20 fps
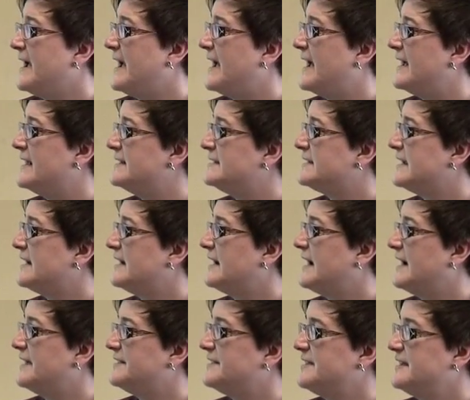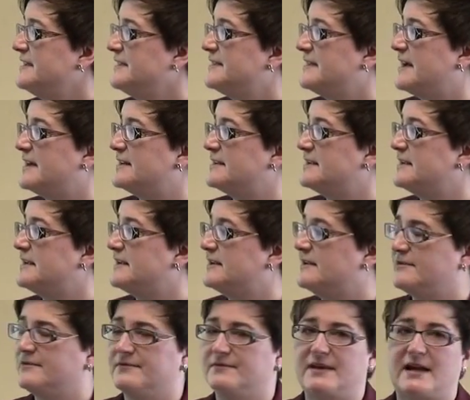And I think that,
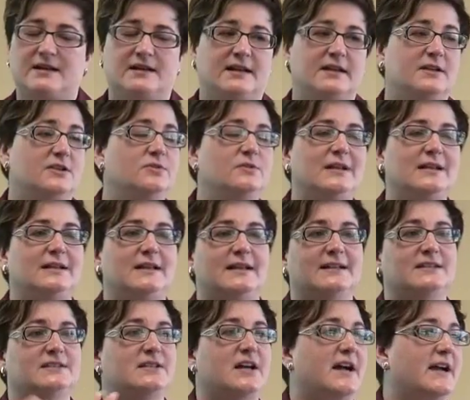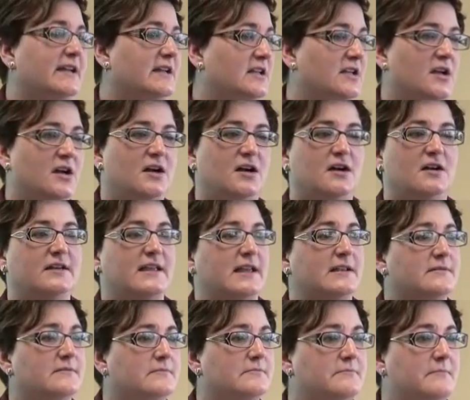it, that including like dialogue
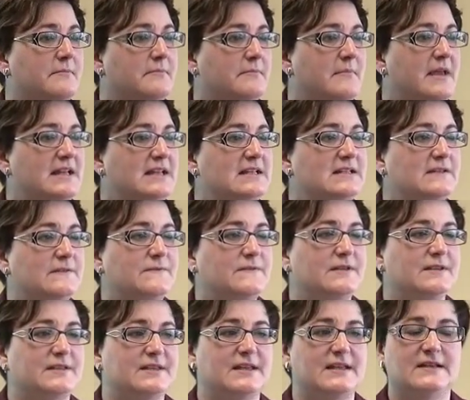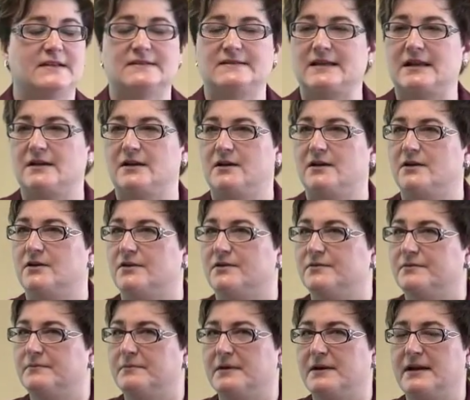and many different things that are,
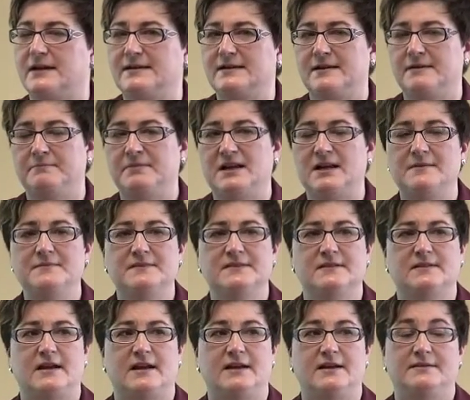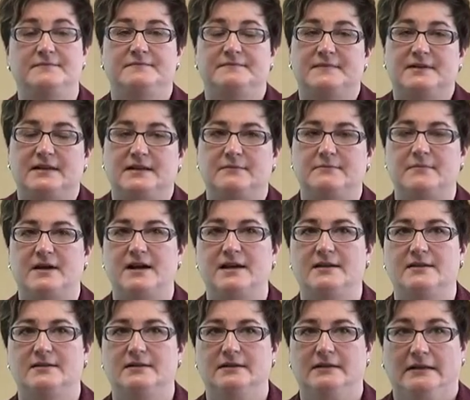it becomes, uh, in
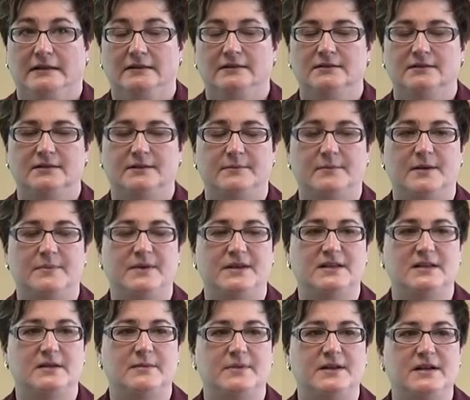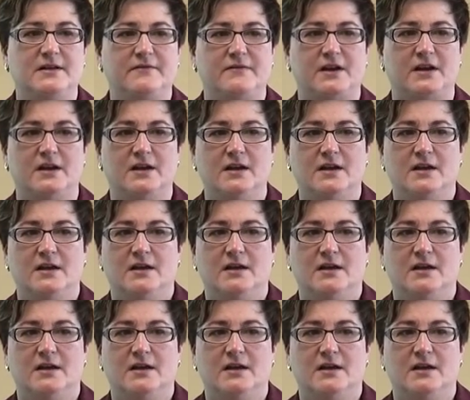my opinion, a bit of a,